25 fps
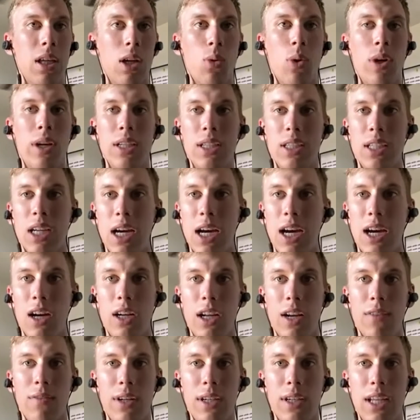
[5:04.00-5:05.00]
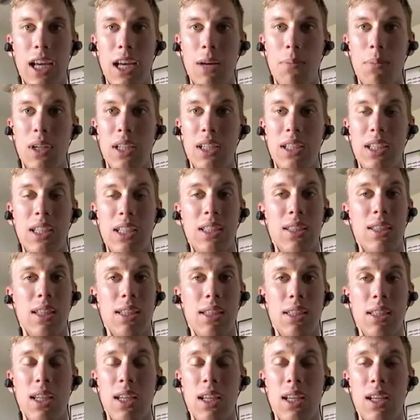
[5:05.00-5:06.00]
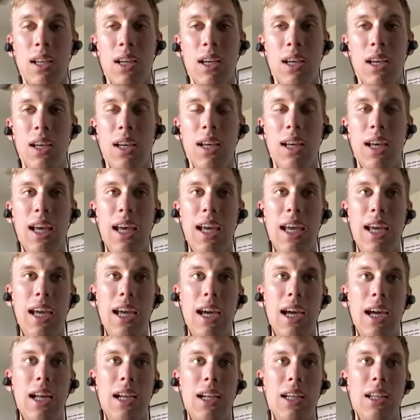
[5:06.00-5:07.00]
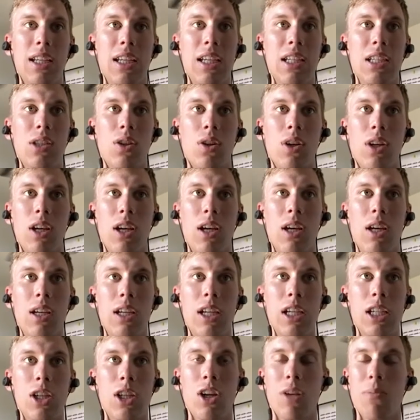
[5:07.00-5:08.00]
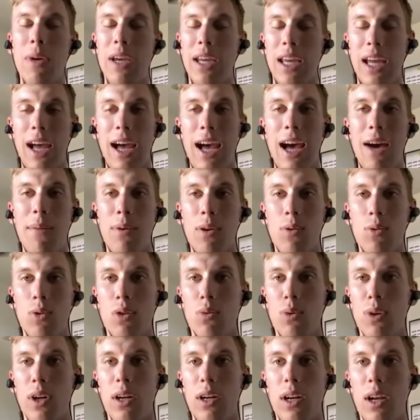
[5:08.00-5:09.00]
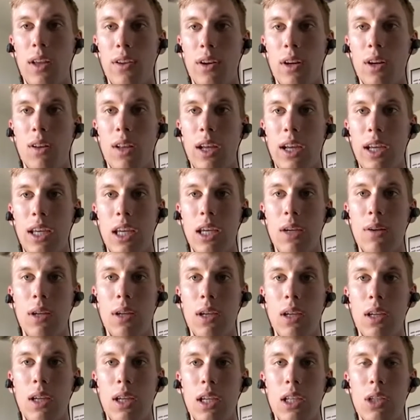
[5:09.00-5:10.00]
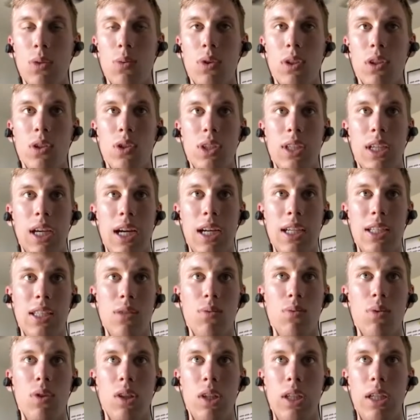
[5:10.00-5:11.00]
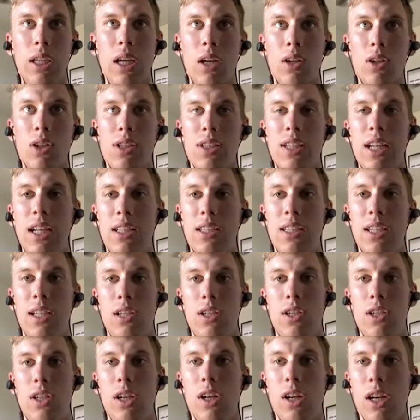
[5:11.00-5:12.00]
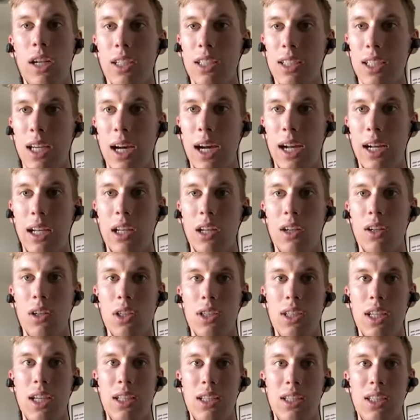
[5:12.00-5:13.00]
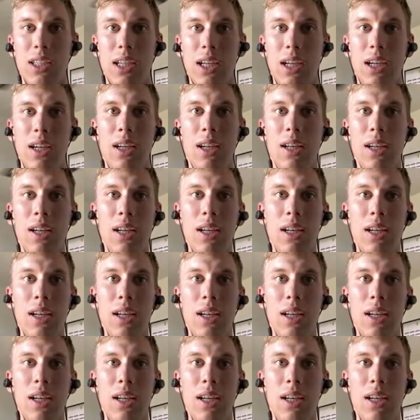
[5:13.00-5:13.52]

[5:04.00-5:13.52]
the quickest guy on every day, but he's consistent. and he's gonna make it happen one way or another. Like he's one of those guys that really understands the engineering side. He understands the